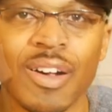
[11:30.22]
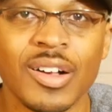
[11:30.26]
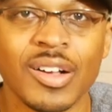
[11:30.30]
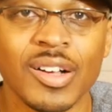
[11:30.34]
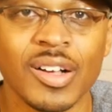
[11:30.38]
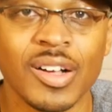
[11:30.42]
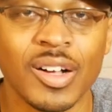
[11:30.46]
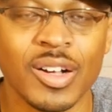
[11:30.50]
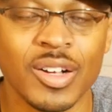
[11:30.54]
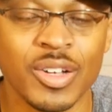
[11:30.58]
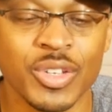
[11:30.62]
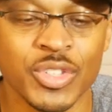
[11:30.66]

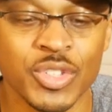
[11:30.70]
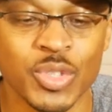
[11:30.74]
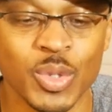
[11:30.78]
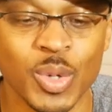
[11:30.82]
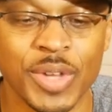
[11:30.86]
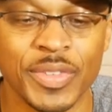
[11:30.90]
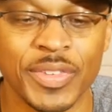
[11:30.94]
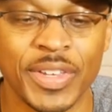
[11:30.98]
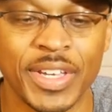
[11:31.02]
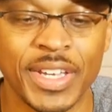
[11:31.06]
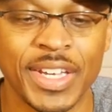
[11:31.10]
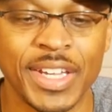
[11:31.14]
Also
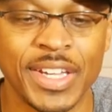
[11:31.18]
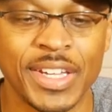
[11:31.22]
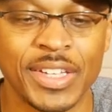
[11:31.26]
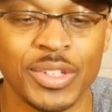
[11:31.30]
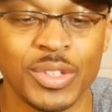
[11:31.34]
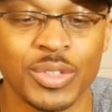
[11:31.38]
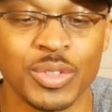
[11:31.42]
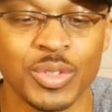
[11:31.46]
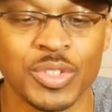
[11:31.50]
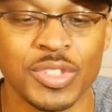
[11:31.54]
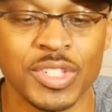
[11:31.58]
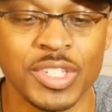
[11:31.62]
on the
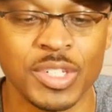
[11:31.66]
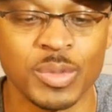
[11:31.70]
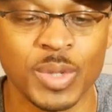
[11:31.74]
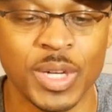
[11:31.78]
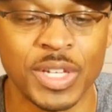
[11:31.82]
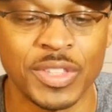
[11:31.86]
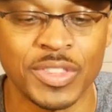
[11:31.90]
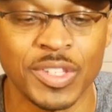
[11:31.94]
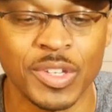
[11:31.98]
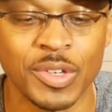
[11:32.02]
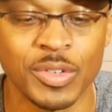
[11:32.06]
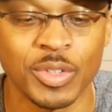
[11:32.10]
handle, you'll see
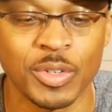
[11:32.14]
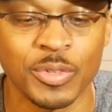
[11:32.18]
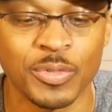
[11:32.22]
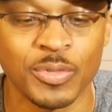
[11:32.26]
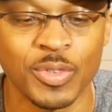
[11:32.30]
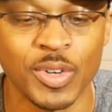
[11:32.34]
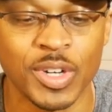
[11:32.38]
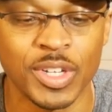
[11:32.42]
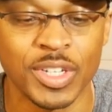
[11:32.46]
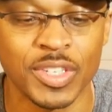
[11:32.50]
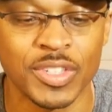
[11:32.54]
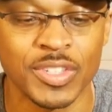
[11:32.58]
right there on the
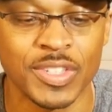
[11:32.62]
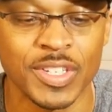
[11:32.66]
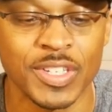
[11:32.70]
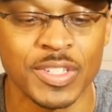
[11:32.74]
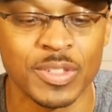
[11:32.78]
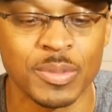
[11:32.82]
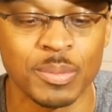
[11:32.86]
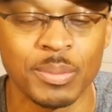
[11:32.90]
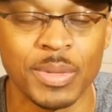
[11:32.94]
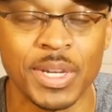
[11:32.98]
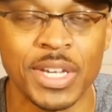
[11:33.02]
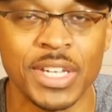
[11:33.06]
front, it
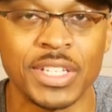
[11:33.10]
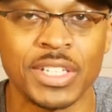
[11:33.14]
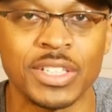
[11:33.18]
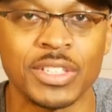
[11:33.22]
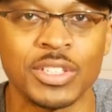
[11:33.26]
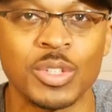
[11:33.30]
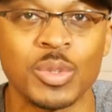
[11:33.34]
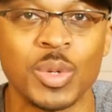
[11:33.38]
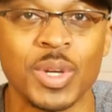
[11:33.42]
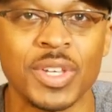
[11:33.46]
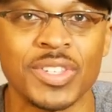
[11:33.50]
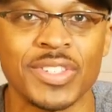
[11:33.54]
says made in
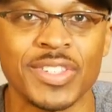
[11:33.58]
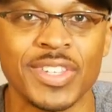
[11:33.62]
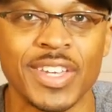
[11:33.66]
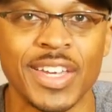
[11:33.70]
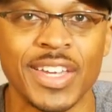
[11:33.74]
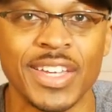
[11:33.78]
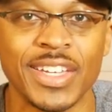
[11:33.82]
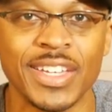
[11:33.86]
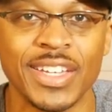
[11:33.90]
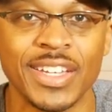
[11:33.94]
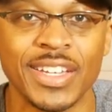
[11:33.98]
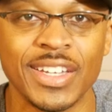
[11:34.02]

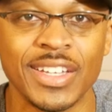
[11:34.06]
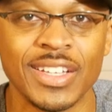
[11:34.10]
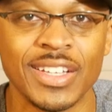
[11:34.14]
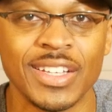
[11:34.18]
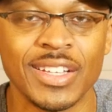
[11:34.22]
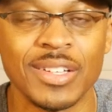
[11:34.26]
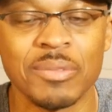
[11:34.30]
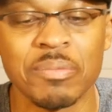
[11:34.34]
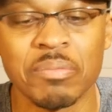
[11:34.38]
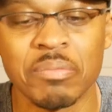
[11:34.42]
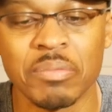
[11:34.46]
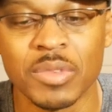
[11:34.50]
USA.
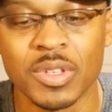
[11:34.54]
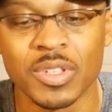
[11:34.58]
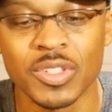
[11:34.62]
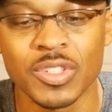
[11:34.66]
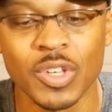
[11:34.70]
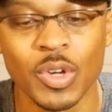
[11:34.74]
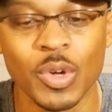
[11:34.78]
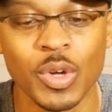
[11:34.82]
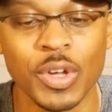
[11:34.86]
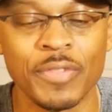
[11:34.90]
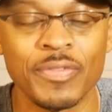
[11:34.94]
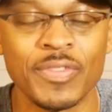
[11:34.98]

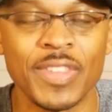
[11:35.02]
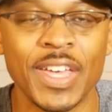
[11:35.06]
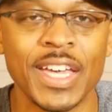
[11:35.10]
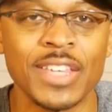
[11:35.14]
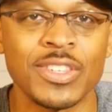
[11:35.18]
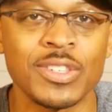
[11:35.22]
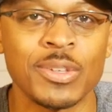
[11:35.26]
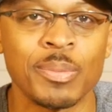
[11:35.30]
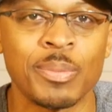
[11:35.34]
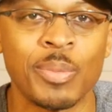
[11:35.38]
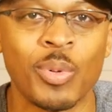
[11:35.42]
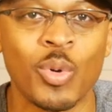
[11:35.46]
So if
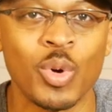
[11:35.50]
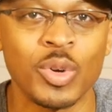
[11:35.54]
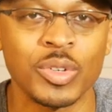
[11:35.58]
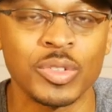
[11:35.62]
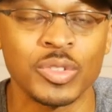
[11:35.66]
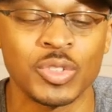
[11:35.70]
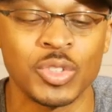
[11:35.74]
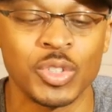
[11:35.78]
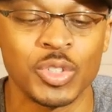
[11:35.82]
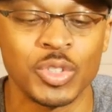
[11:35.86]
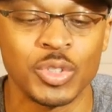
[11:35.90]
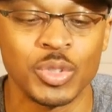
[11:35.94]
that's
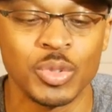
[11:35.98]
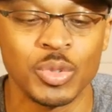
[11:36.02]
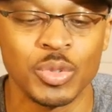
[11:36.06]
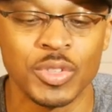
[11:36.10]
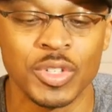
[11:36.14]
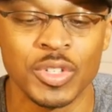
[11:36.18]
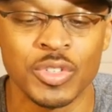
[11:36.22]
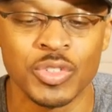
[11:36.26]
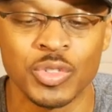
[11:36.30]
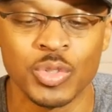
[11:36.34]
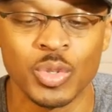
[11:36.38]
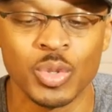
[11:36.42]
important to you,
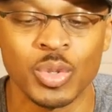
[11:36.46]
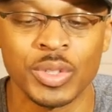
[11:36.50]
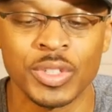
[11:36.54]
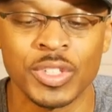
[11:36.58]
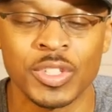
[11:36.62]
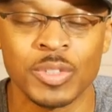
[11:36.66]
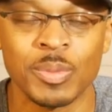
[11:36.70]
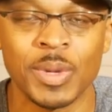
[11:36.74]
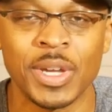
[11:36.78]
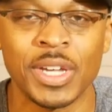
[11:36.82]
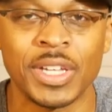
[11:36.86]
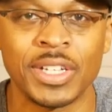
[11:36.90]
this tool
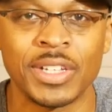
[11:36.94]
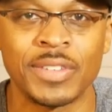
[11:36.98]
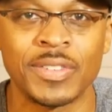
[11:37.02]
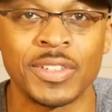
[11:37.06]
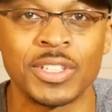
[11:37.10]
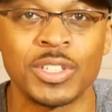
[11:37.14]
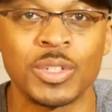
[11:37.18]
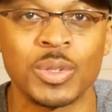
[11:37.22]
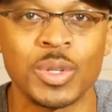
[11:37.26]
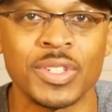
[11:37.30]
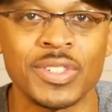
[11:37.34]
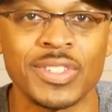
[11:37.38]
is made in the
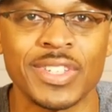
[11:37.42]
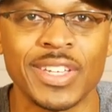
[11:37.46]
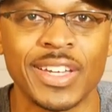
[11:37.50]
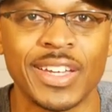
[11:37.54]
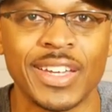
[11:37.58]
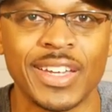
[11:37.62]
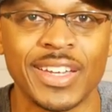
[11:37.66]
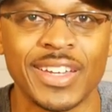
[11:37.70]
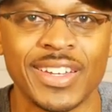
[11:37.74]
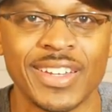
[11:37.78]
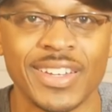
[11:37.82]
USA.